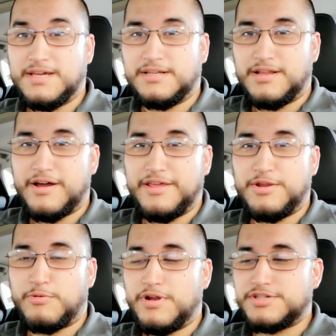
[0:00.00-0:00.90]
Donnie,
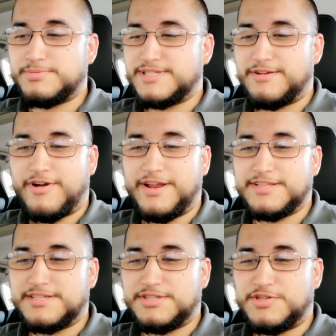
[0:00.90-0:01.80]
you're 100% right.
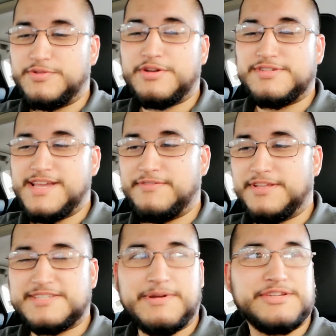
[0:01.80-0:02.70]
It's a 2-year safety
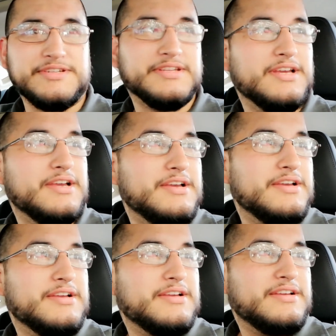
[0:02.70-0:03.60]
inspection.
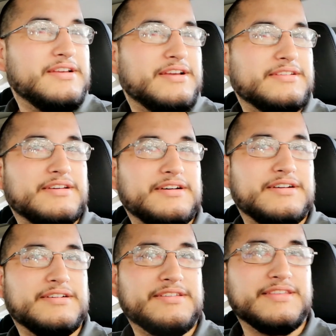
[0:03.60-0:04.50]
And
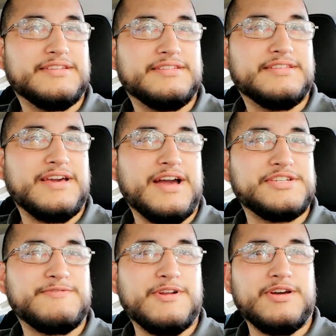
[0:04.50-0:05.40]
yeah, I
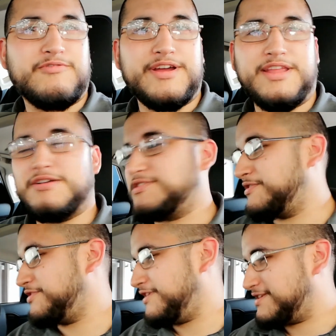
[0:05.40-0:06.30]
just found out right now. So
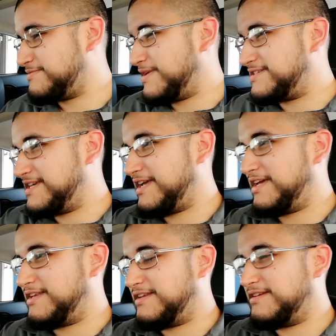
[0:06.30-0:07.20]
good thing this is my
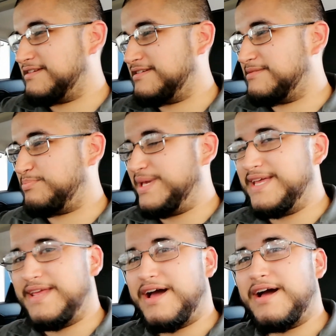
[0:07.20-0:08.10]
second
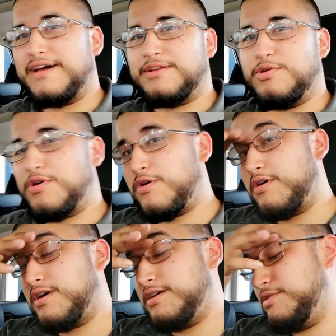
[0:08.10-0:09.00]
PDI, new
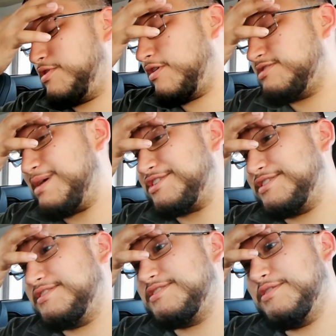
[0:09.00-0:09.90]
car
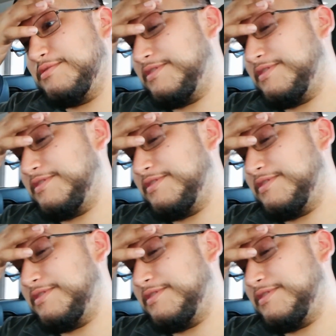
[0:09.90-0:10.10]
inspection. So the